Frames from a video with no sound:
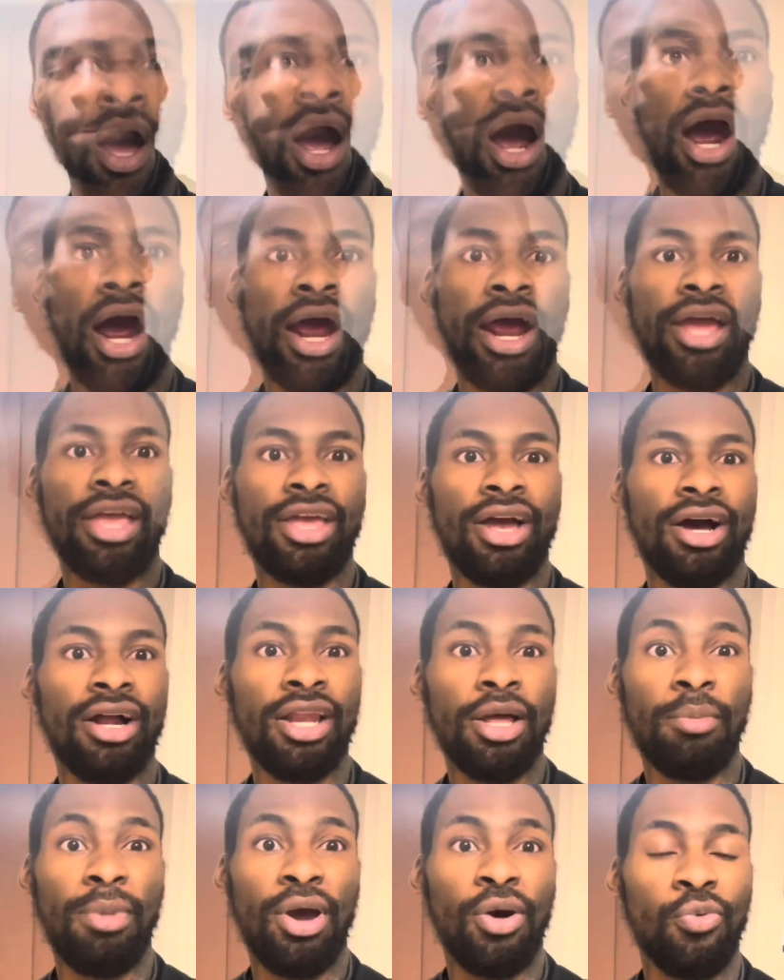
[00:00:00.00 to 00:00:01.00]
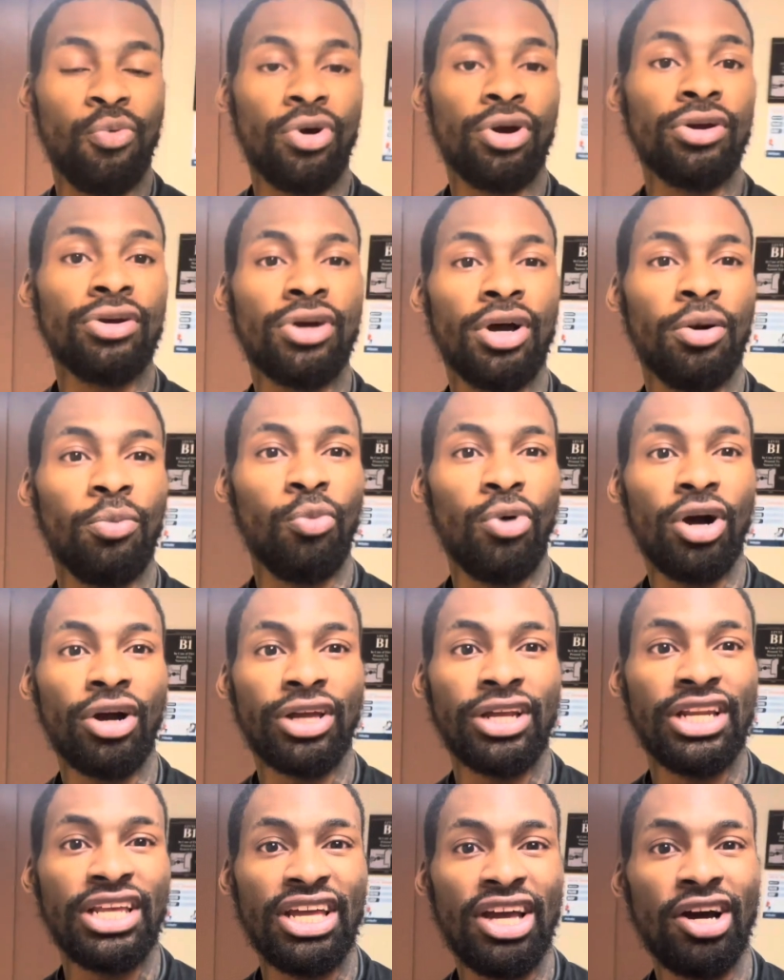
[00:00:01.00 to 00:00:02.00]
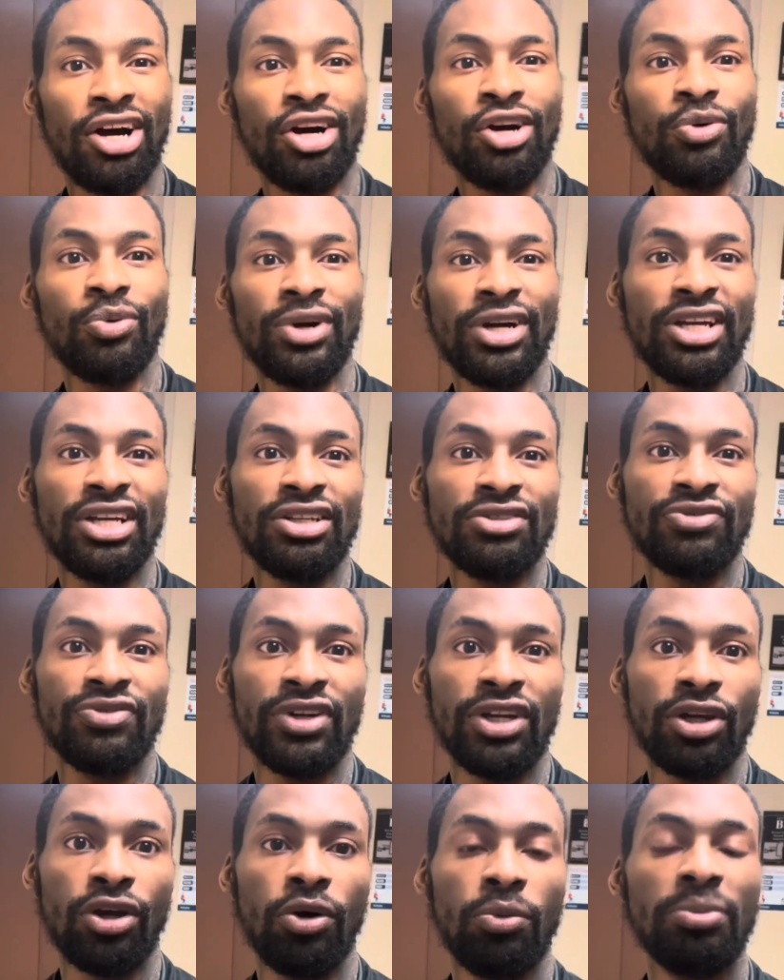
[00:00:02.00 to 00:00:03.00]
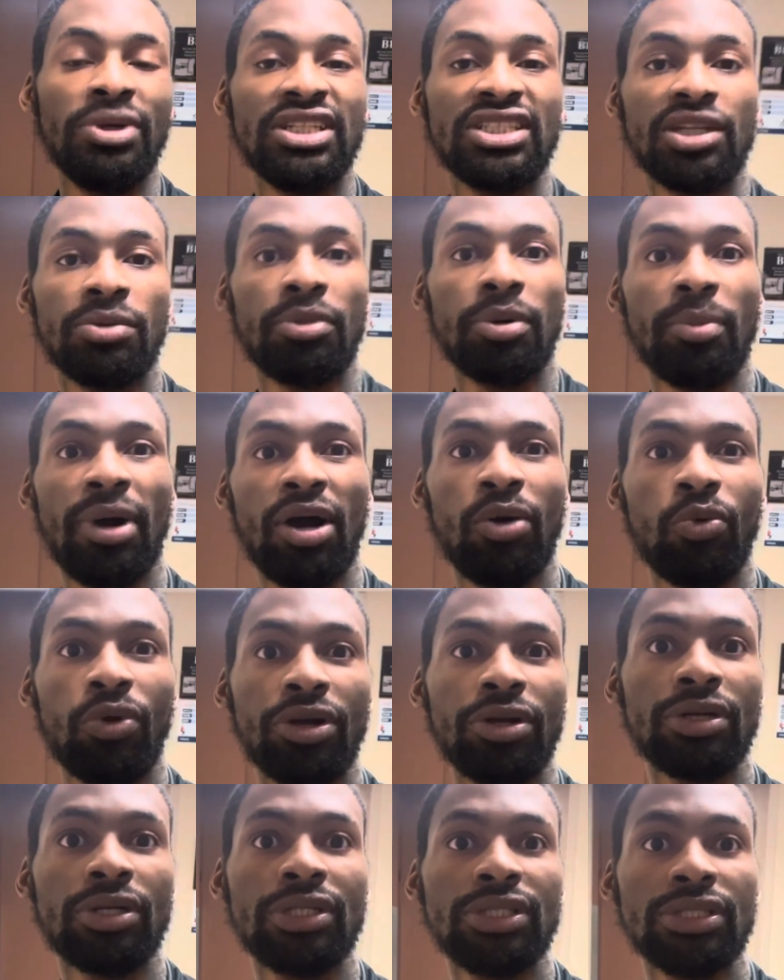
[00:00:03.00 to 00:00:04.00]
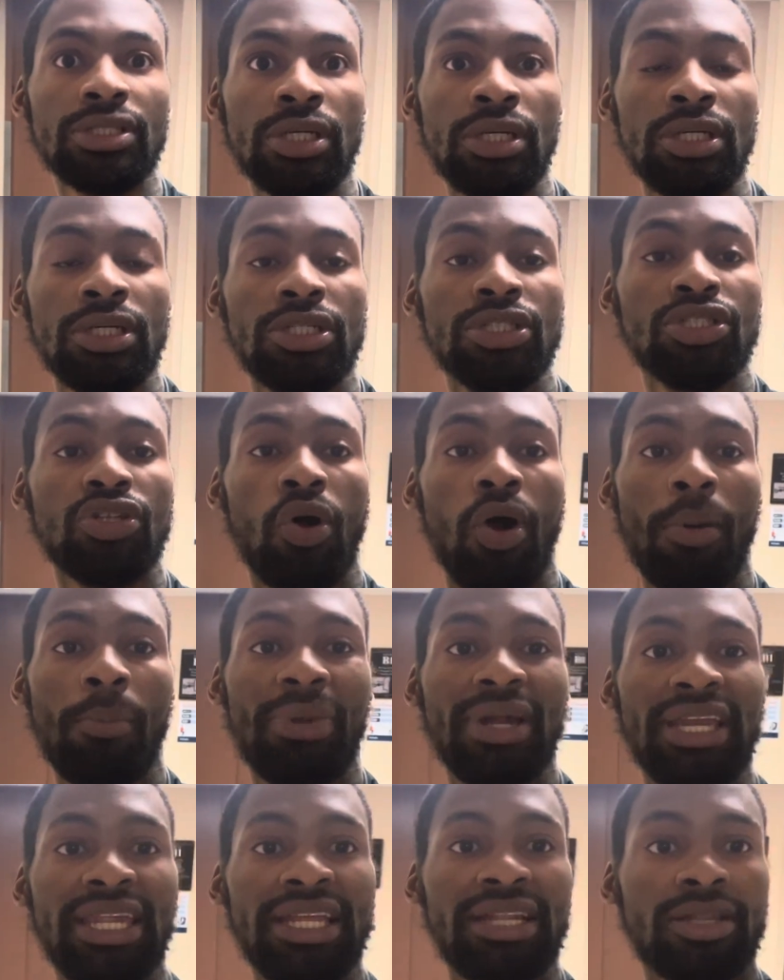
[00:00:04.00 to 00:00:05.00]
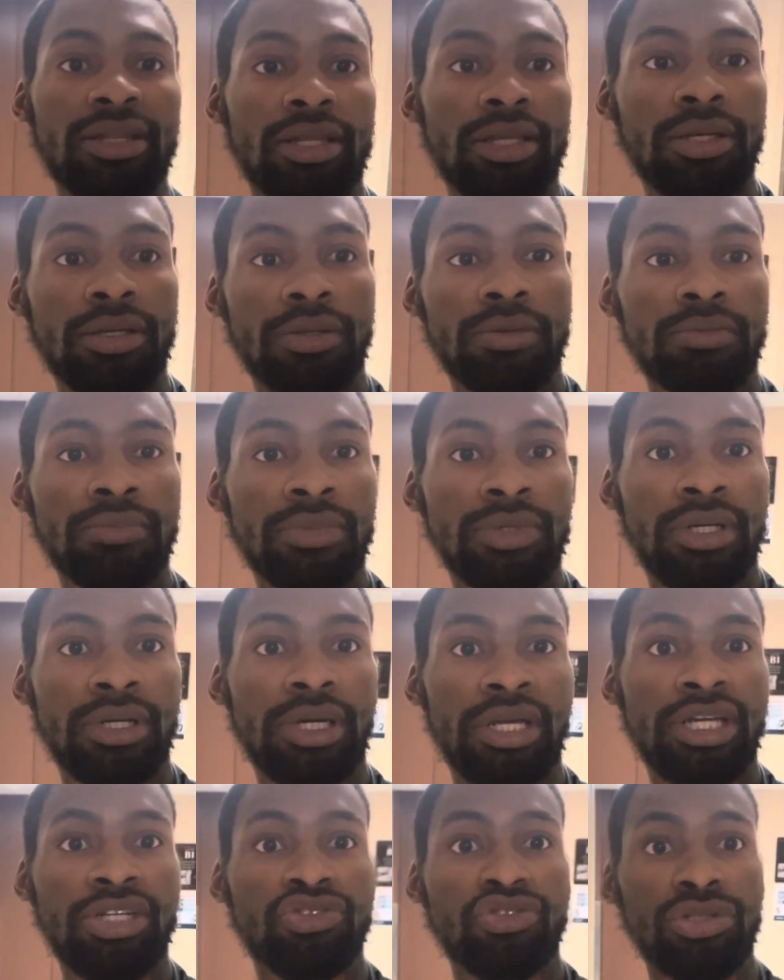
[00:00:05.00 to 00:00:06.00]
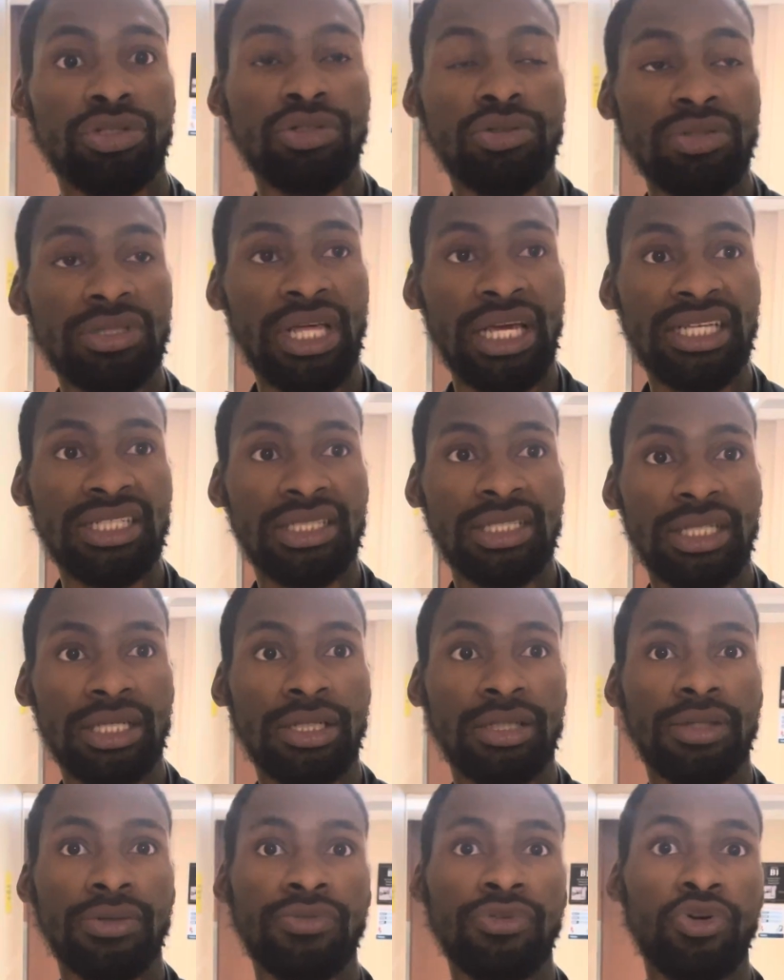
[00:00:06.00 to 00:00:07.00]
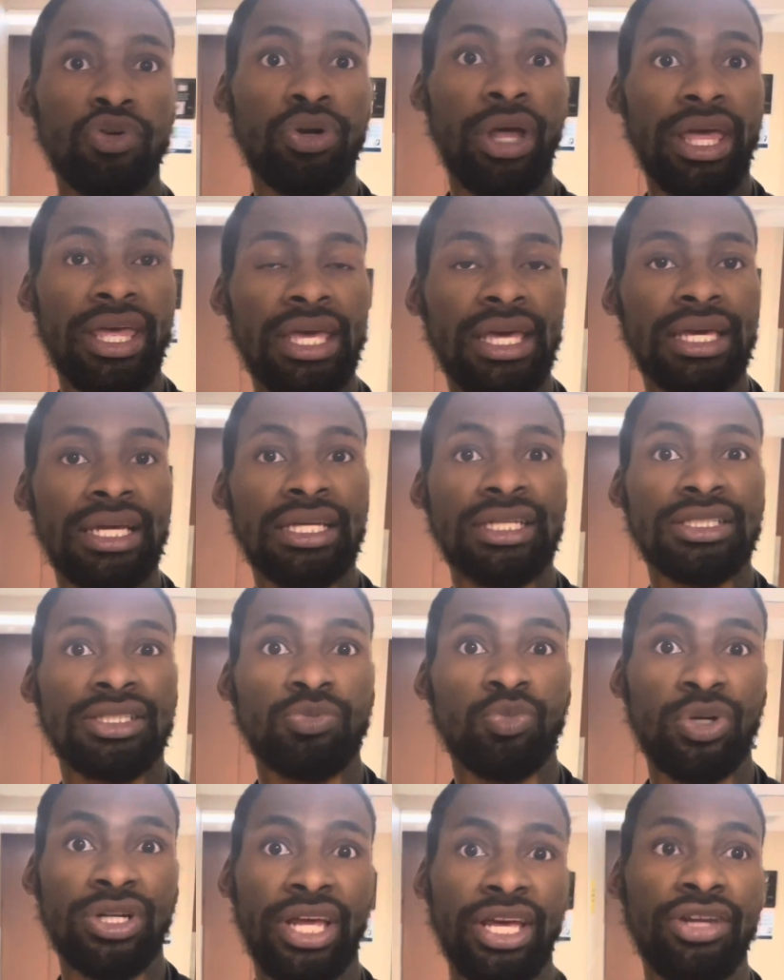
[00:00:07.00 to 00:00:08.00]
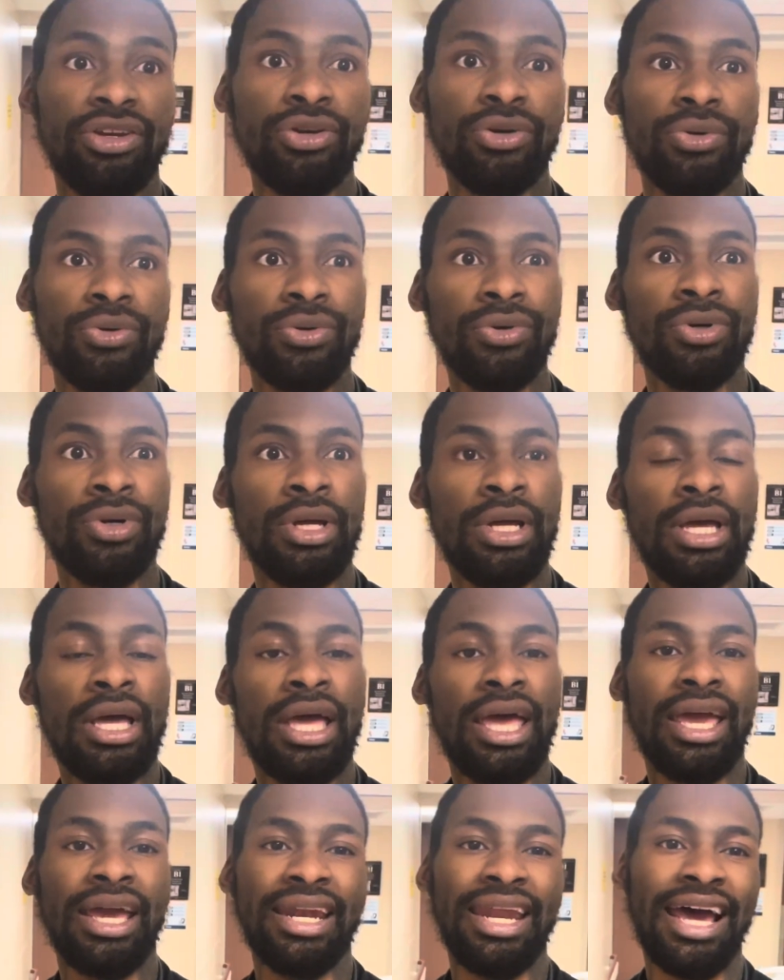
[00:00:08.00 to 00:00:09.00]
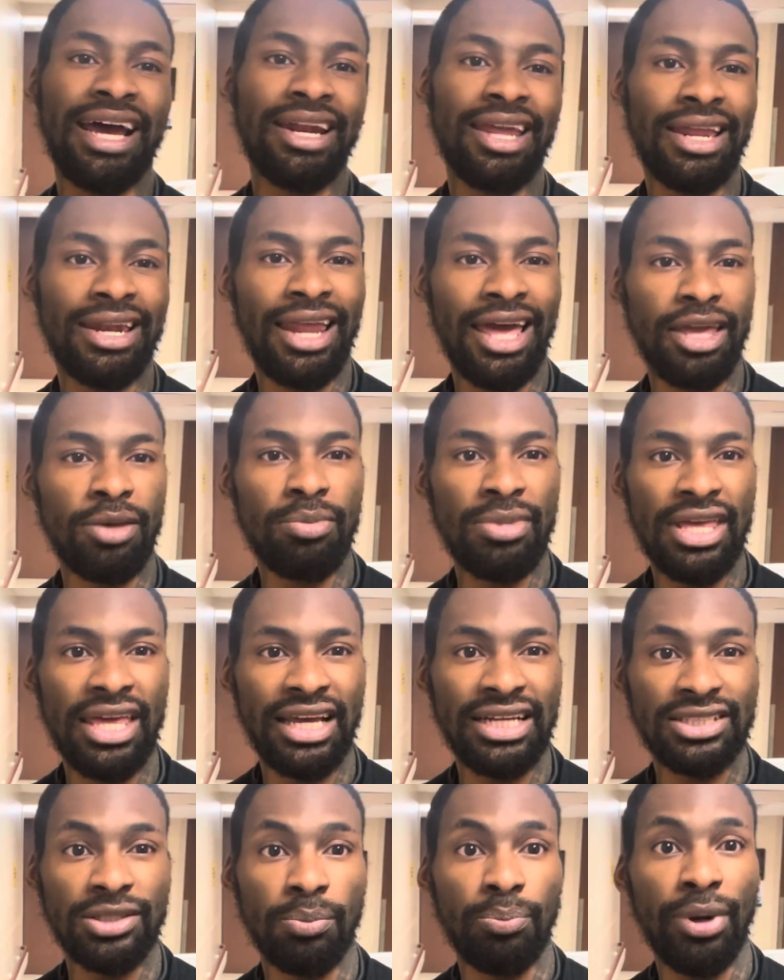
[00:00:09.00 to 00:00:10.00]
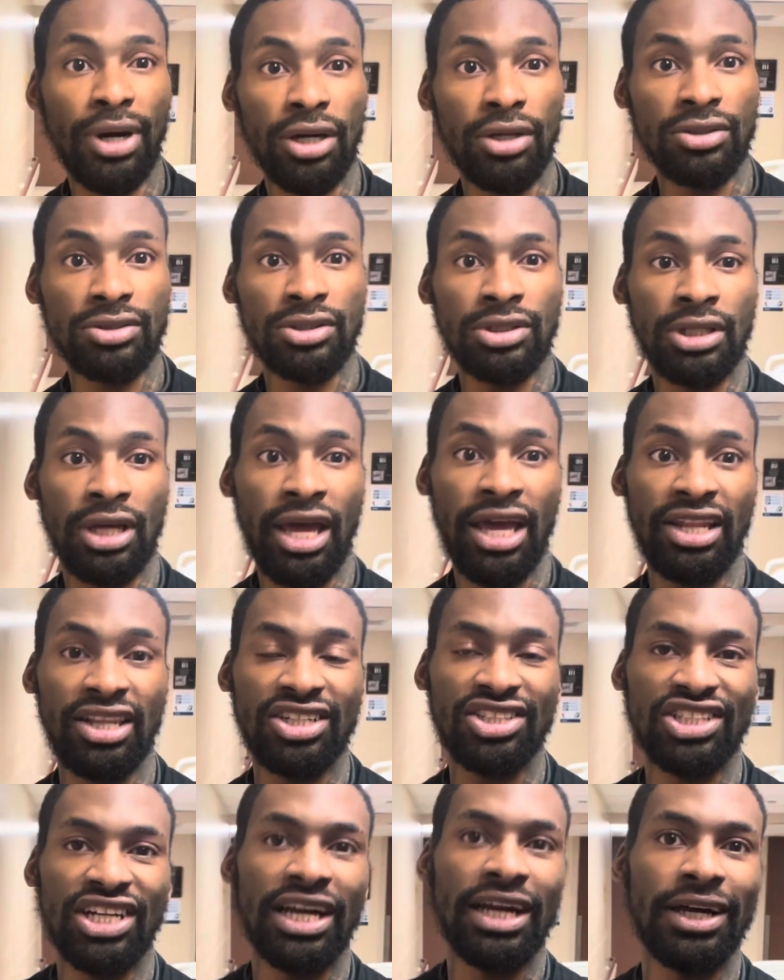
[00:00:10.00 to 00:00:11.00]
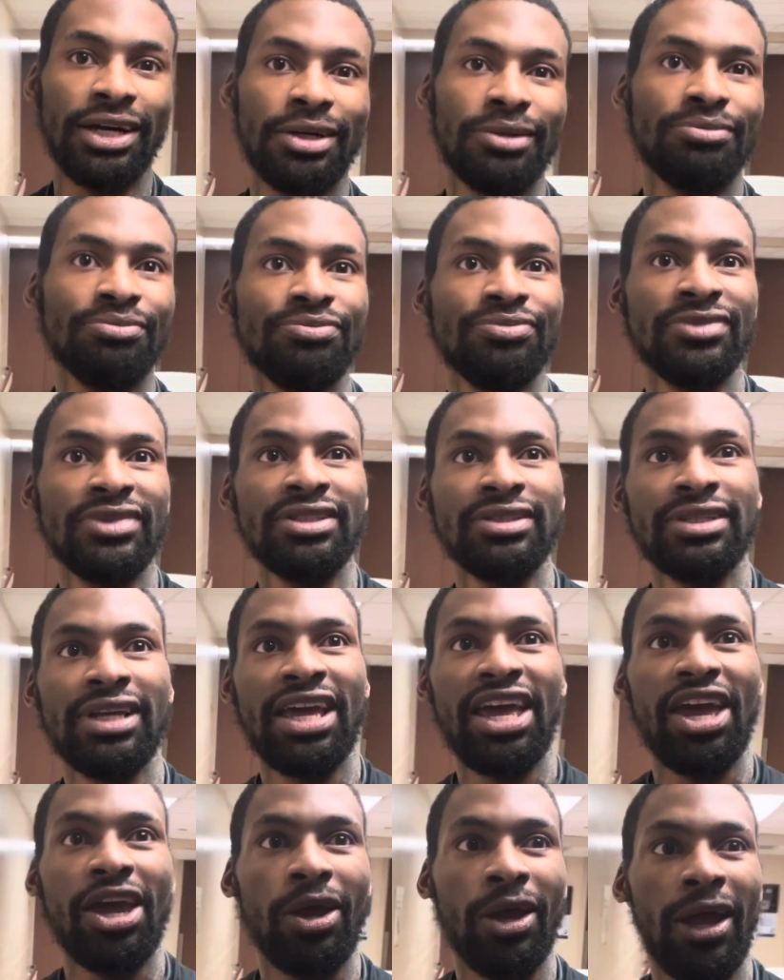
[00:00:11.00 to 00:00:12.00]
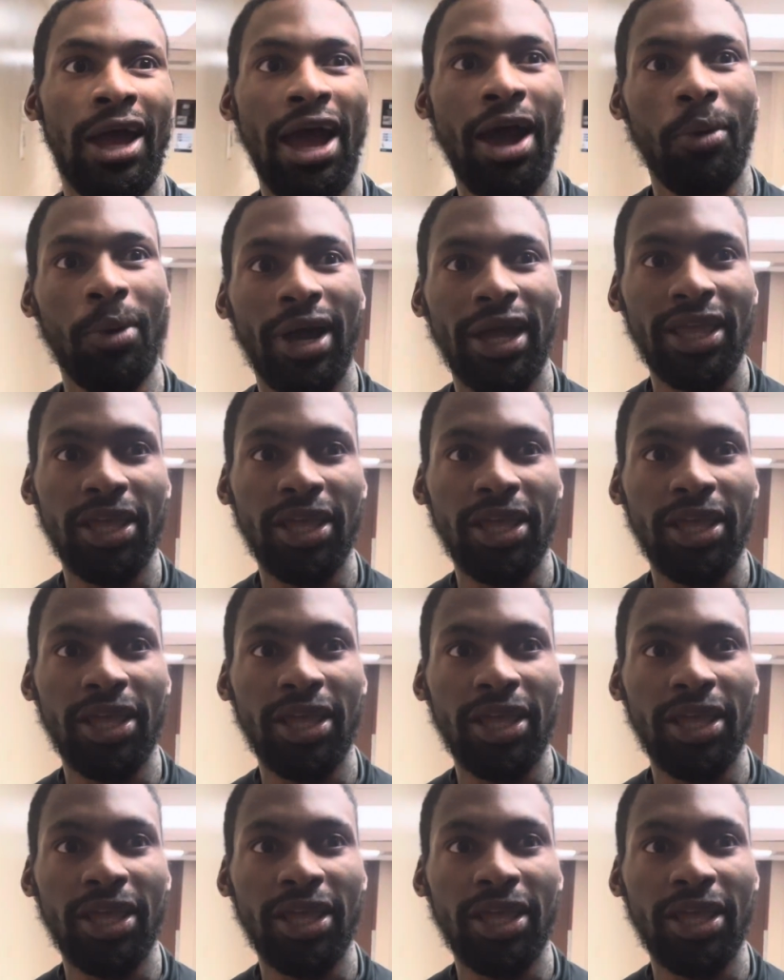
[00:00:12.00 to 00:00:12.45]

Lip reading: All right, y'all, I'm at work. I'm walking the hallways, finna go meet some of my workers. So I'm gonna let them introduce themselves, who they is and what they do, and how they like me as a boss at the job, and how I